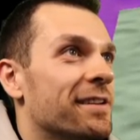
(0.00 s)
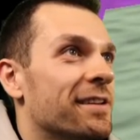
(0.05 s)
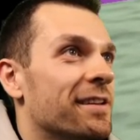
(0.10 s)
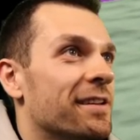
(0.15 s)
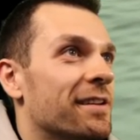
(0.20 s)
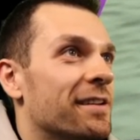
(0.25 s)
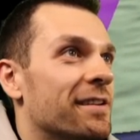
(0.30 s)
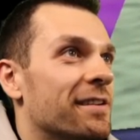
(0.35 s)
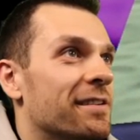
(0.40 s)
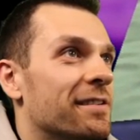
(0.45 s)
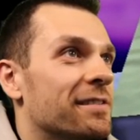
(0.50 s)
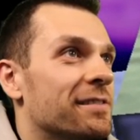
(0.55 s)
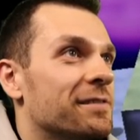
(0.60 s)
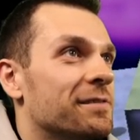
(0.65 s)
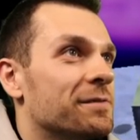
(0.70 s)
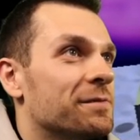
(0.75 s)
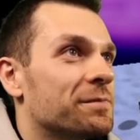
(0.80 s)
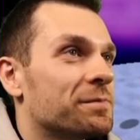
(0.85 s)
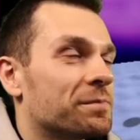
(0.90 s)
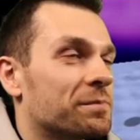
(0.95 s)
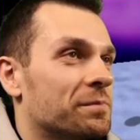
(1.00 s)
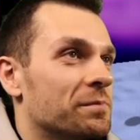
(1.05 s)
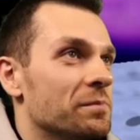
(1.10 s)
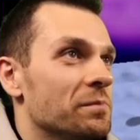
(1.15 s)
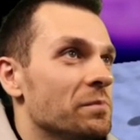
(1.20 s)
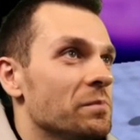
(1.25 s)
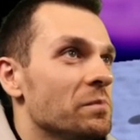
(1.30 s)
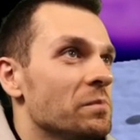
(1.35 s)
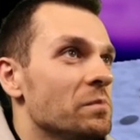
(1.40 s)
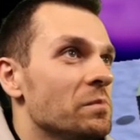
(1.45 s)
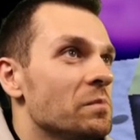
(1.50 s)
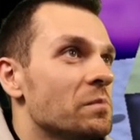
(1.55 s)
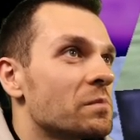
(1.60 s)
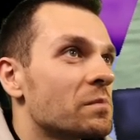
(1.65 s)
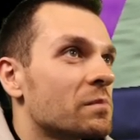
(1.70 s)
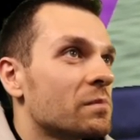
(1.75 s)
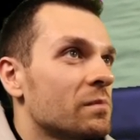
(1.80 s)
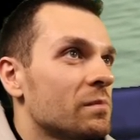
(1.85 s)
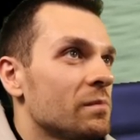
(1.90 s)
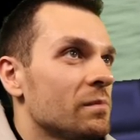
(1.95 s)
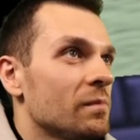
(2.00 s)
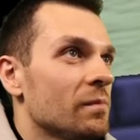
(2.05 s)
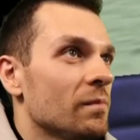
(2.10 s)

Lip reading: [no speech]